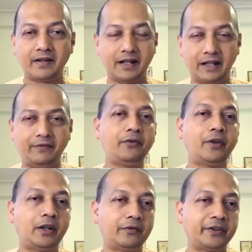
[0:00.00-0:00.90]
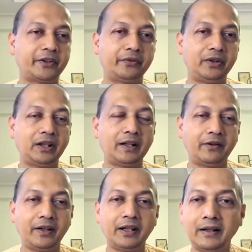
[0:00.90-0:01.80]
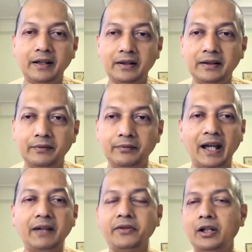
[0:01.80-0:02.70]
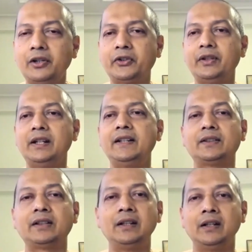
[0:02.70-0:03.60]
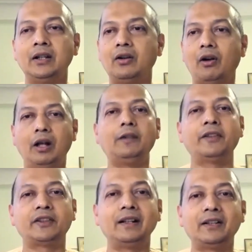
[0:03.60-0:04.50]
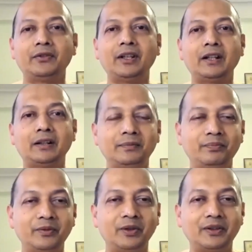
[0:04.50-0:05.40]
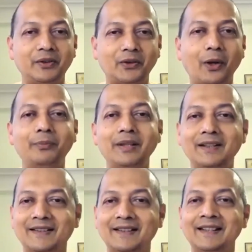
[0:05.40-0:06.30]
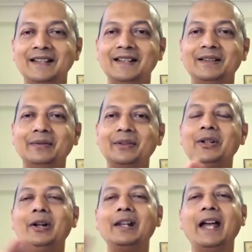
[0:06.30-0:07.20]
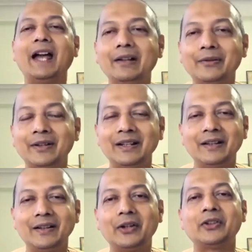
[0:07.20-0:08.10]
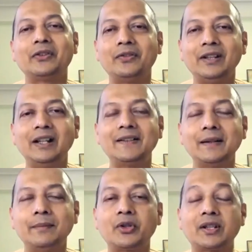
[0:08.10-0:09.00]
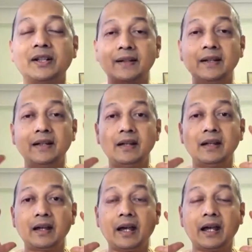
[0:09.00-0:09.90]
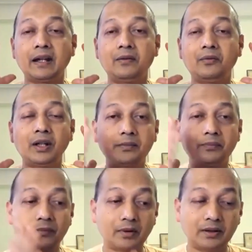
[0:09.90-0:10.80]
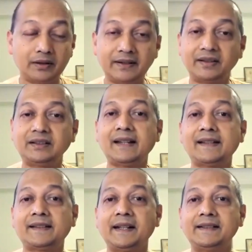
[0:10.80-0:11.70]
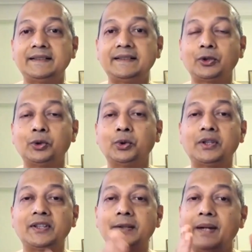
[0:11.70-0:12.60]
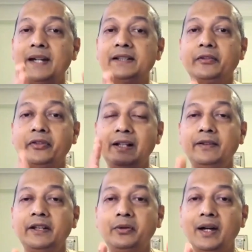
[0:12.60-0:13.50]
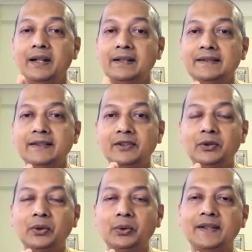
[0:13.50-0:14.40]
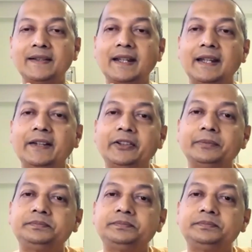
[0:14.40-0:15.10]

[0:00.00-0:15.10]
Every one of us, we are aware that we have thoughts, feelings. All of us, unless we are, the zombies, we all have thoughts, feelings, emotions. And what this text tells us to notice, the path of self-inquiry tells us to notice, is